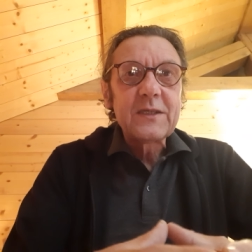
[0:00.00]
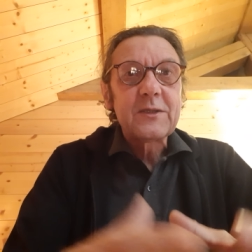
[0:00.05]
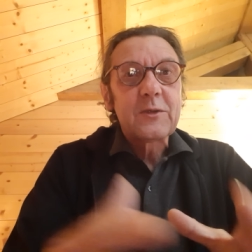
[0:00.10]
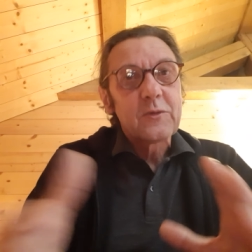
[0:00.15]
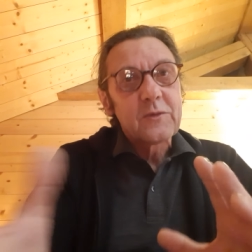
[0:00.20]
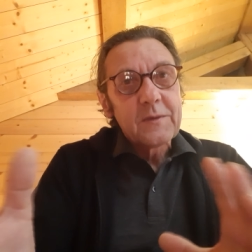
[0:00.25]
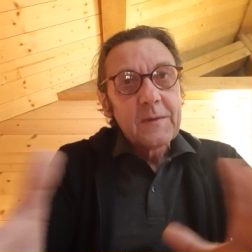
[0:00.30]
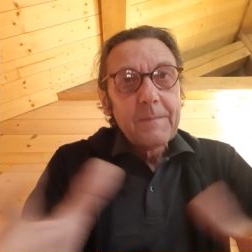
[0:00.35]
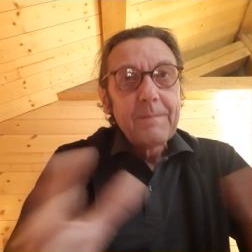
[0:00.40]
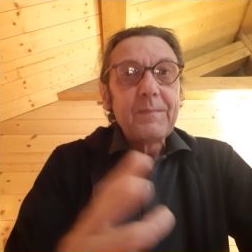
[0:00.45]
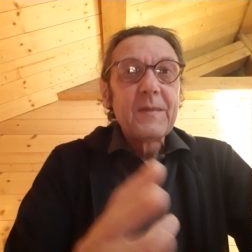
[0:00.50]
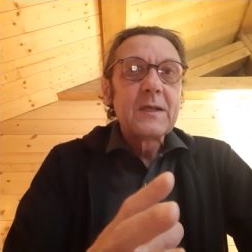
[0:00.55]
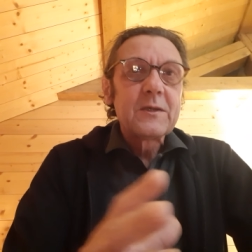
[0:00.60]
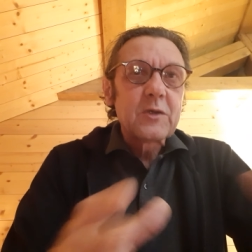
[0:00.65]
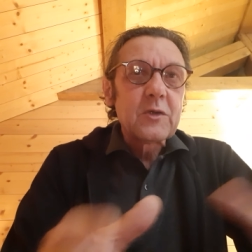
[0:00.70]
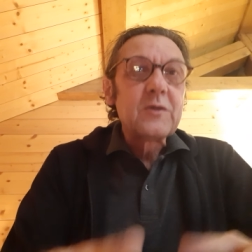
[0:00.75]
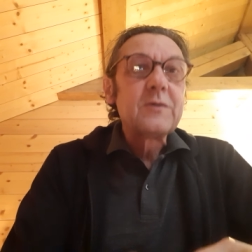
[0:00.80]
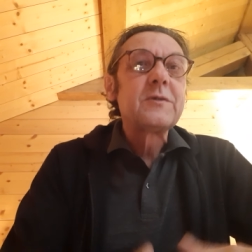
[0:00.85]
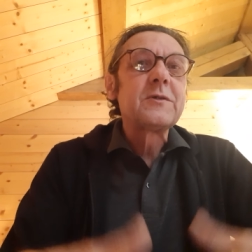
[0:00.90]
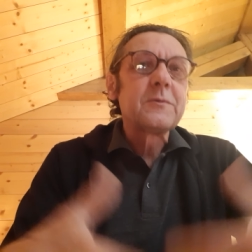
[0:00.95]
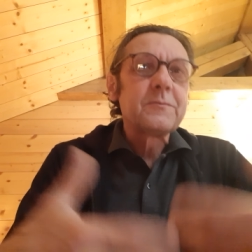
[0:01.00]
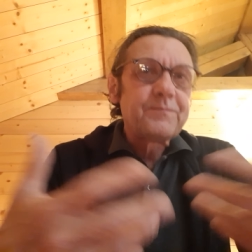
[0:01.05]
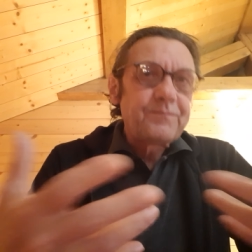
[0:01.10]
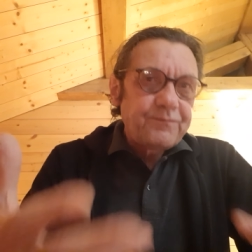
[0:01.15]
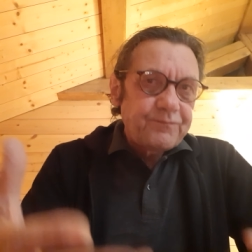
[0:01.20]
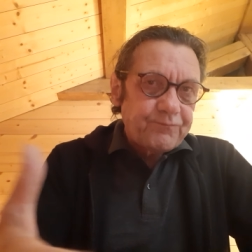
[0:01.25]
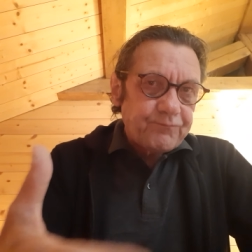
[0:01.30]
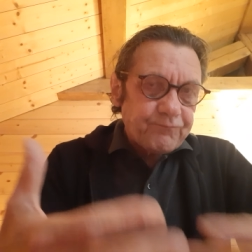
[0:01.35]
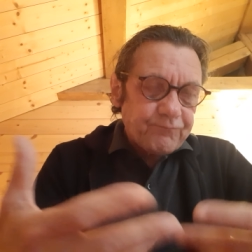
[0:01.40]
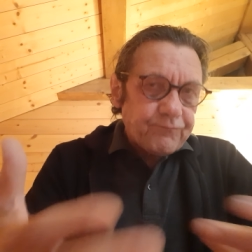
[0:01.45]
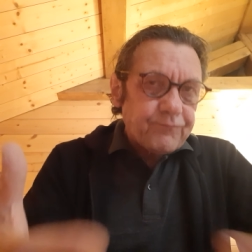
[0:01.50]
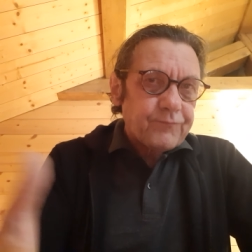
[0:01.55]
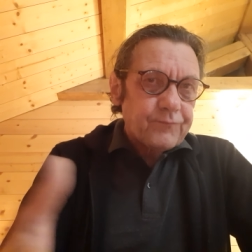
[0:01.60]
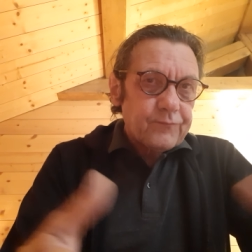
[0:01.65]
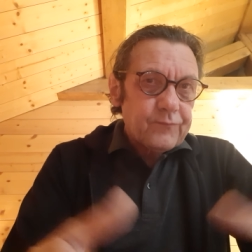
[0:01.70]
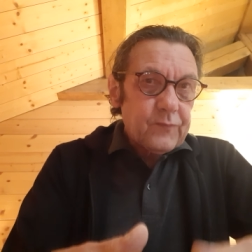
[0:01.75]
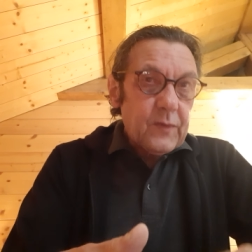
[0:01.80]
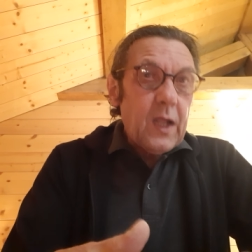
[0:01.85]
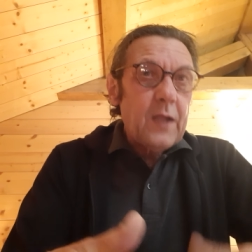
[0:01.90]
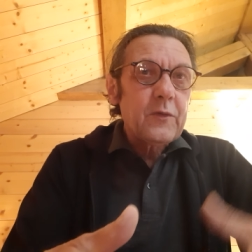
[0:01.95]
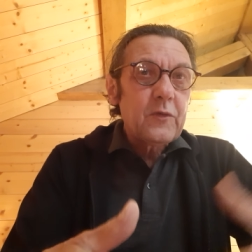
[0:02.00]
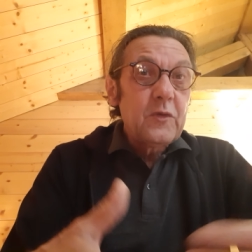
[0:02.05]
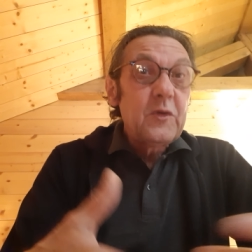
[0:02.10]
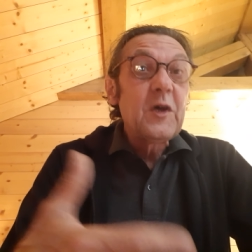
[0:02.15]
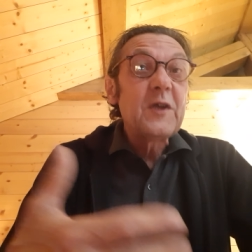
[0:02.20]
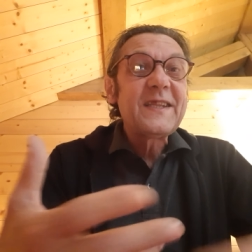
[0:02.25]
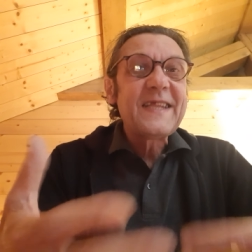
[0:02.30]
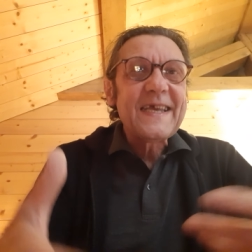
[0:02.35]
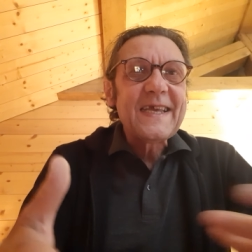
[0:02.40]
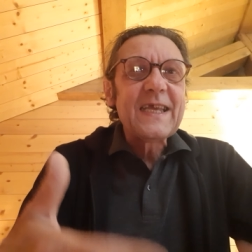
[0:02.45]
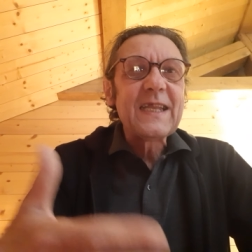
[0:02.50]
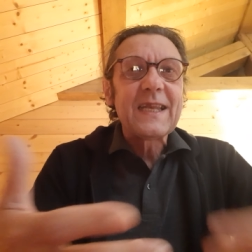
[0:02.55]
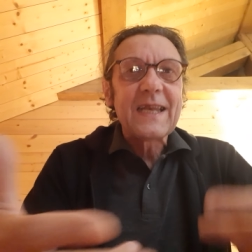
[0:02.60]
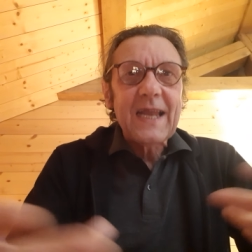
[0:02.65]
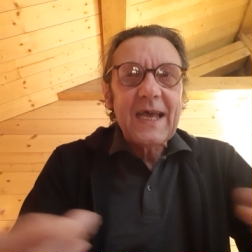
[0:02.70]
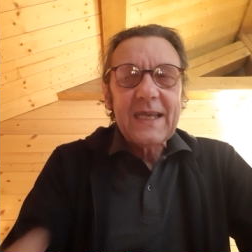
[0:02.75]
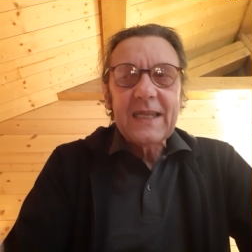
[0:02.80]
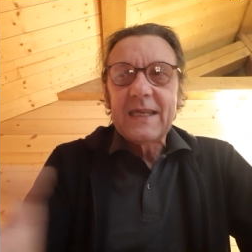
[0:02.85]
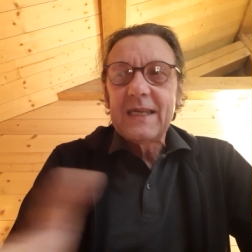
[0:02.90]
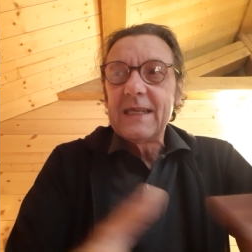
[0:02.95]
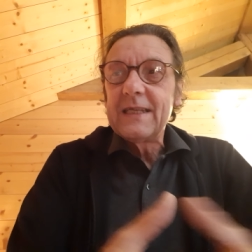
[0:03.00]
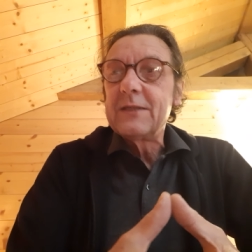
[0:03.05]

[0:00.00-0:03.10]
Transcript: So, so, so do not take it lightly.